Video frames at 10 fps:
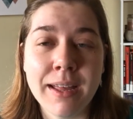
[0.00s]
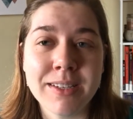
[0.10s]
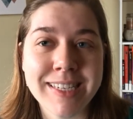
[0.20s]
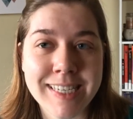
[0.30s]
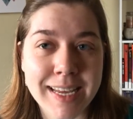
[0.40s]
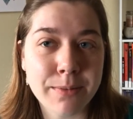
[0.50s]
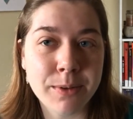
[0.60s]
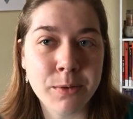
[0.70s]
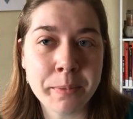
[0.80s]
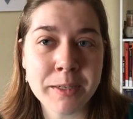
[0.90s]
Today we
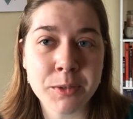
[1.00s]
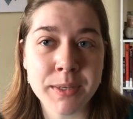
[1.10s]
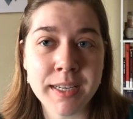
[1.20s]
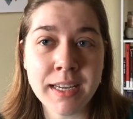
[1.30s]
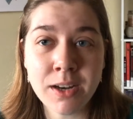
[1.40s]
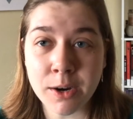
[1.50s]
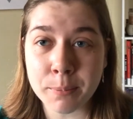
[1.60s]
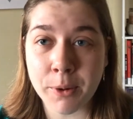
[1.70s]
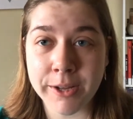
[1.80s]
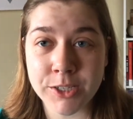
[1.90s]
will be doing an art
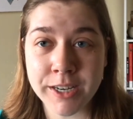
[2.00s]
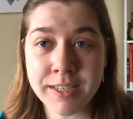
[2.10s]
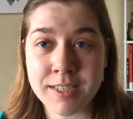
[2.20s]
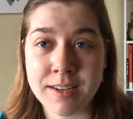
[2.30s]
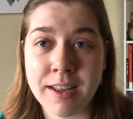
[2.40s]
project,